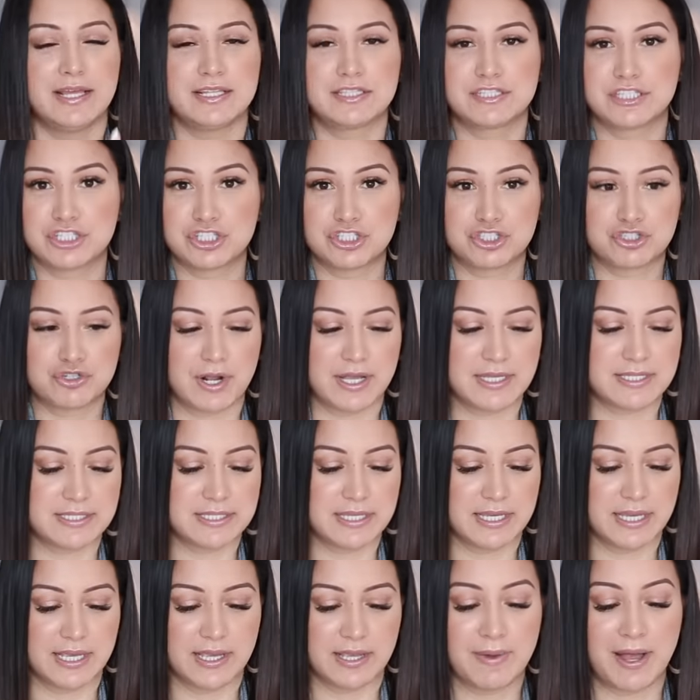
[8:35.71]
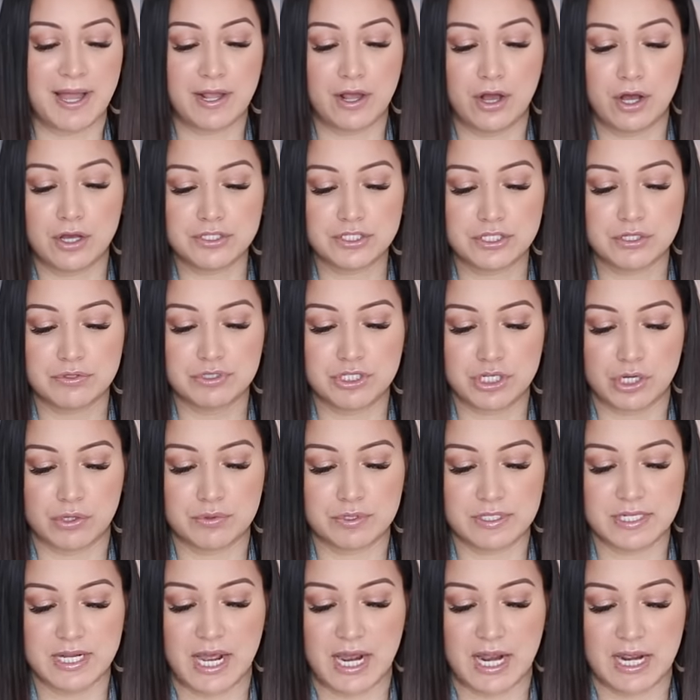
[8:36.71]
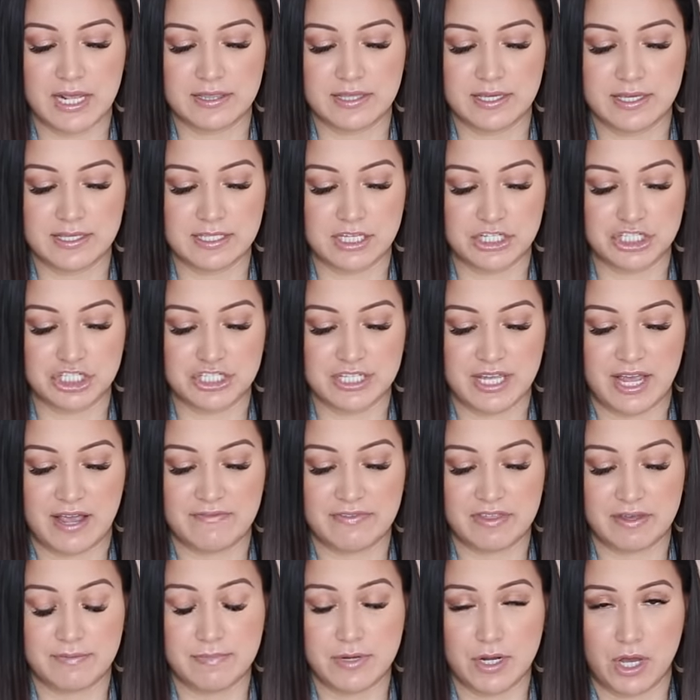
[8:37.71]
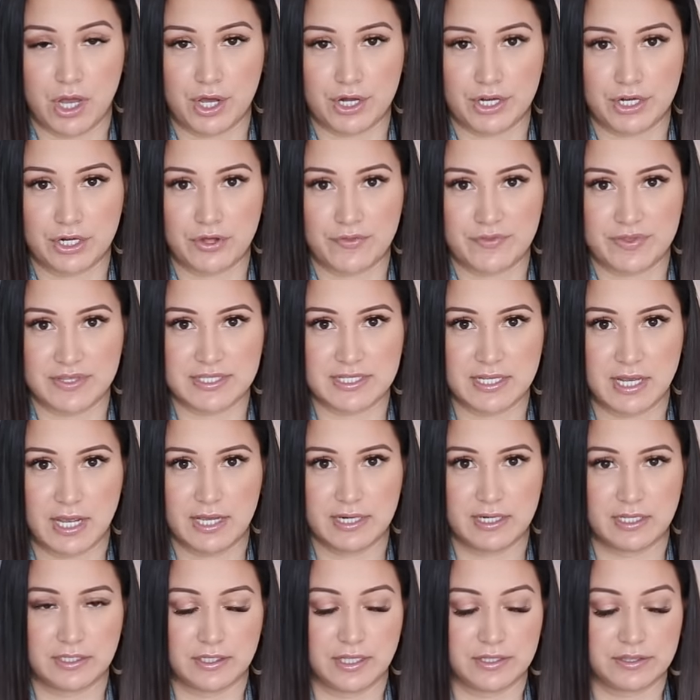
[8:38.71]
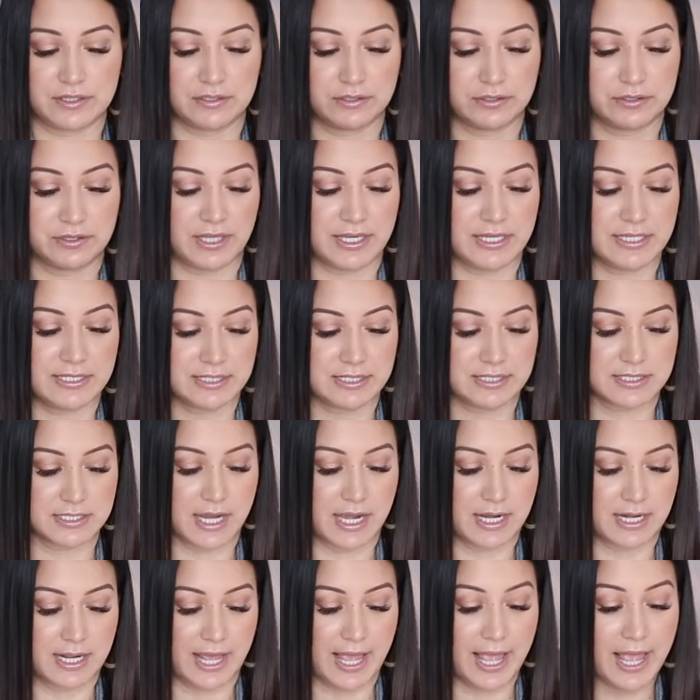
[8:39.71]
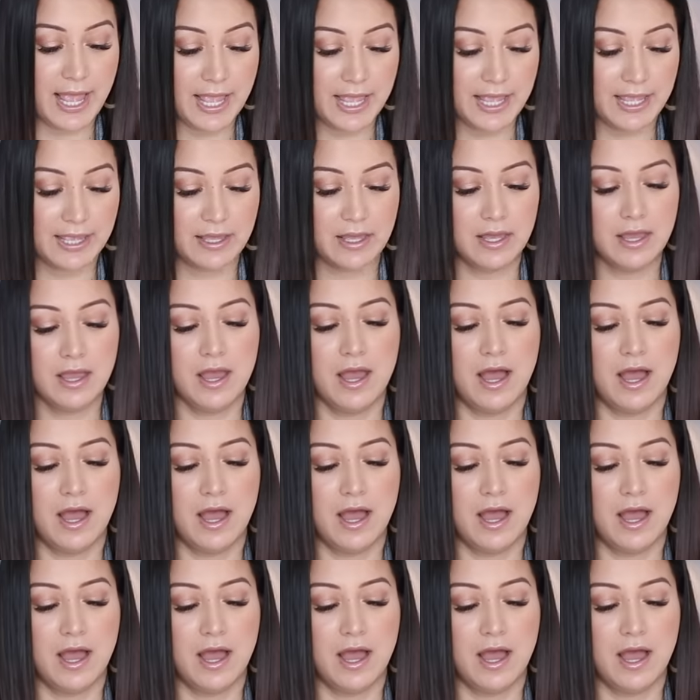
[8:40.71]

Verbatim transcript: Distressing. I also don't tie these. I just have them knotted on the side and let the laces kind of hang.